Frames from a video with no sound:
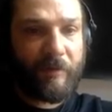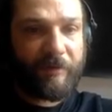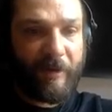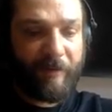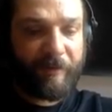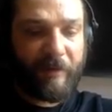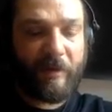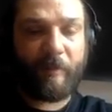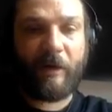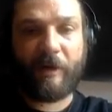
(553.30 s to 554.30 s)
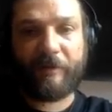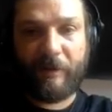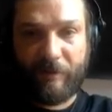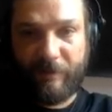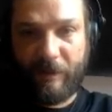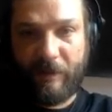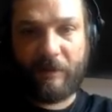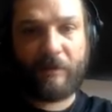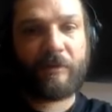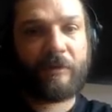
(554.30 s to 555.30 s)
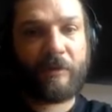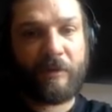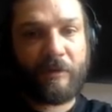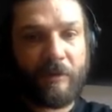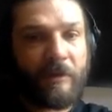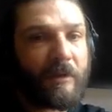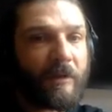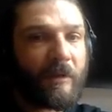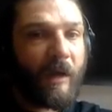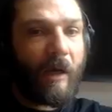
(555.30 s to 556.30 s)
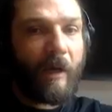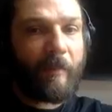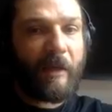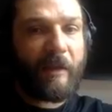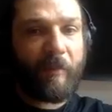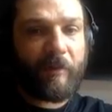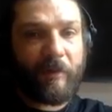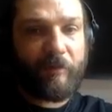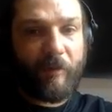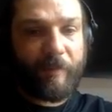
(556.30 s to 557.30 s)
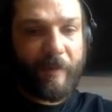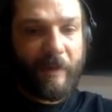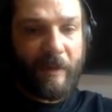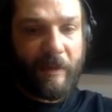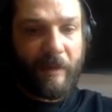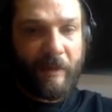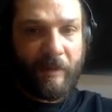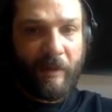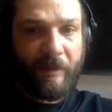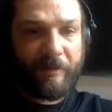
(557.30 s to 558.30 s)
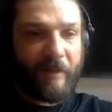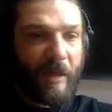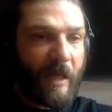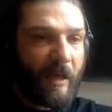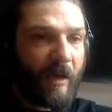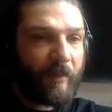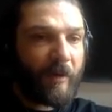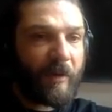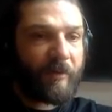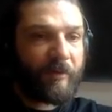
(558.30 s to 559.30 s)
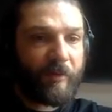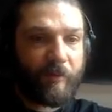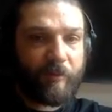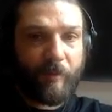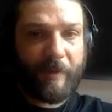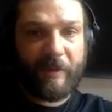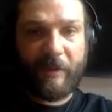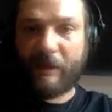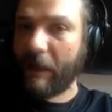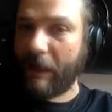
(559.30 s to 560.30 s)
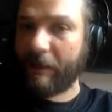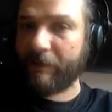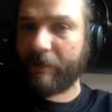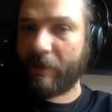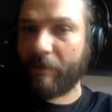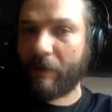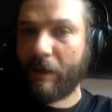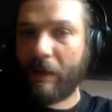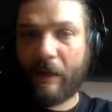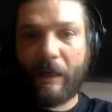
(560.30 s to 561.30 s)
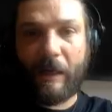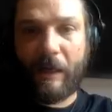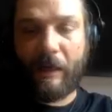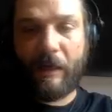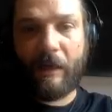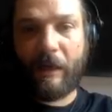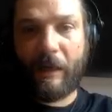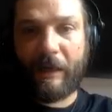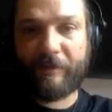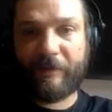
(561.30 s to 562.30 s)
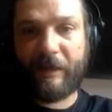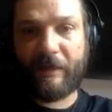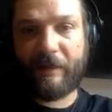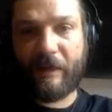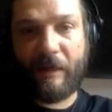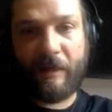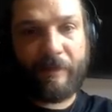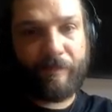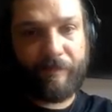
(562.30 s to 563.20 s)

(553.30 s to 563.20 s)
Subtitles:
Shift, Command and T. And now I'm going to drop in this, and I'm going to drop in the 808 kit there.